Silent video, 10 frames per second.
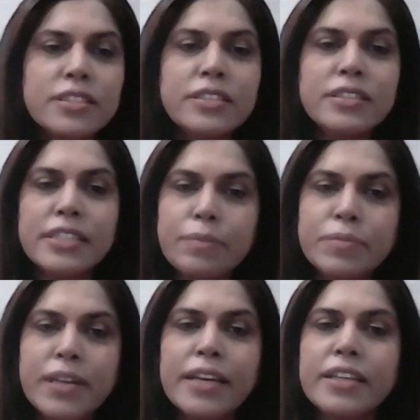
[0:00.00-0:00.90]
in deep
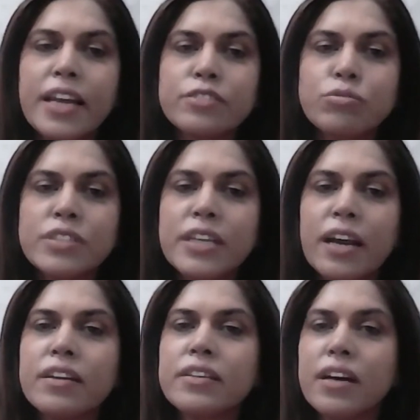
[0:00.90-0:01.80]
tech industry
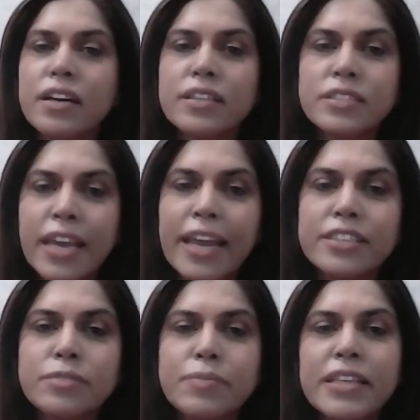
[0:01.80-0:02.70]
are
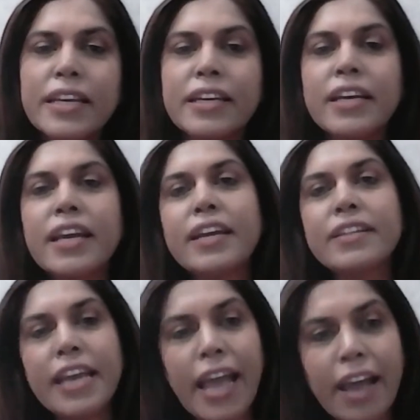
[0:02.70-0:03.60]
scarce, meaning
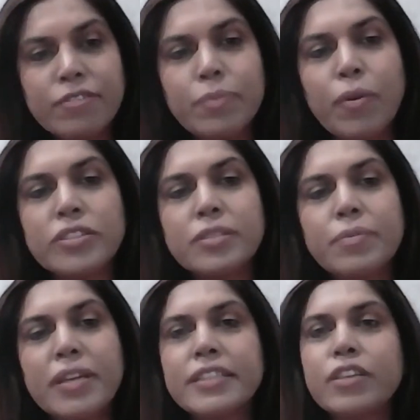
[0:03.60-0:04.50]
they have the
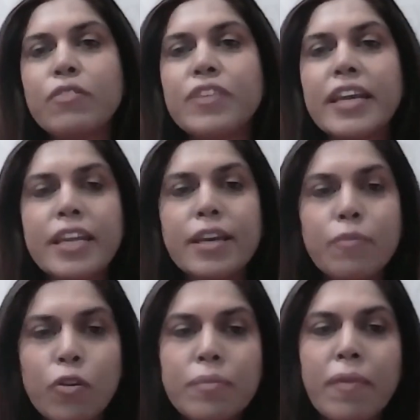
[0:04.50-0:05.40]
possibility of gaining
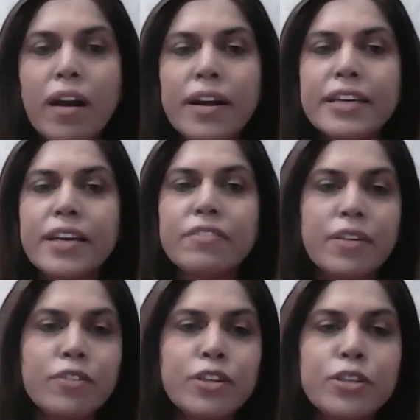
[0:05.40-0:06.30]
more market and
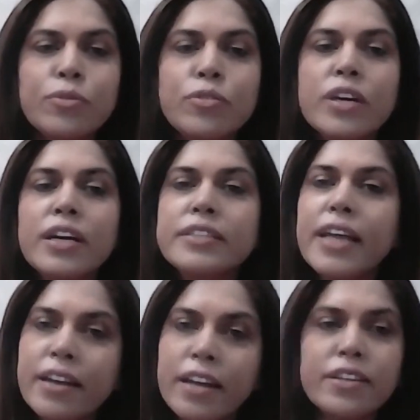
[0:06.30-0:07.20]
revenue
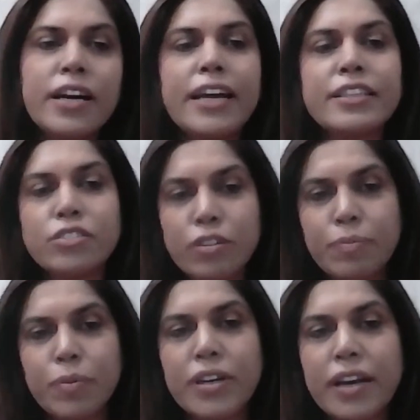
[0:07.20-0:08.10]
than other kinds of
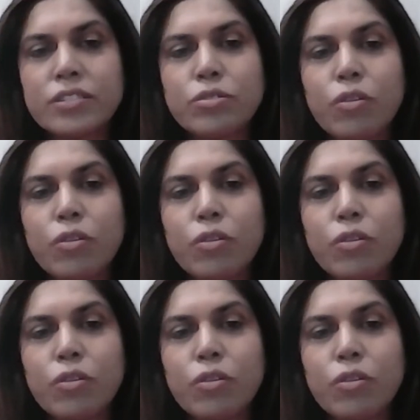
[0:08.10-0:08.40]
products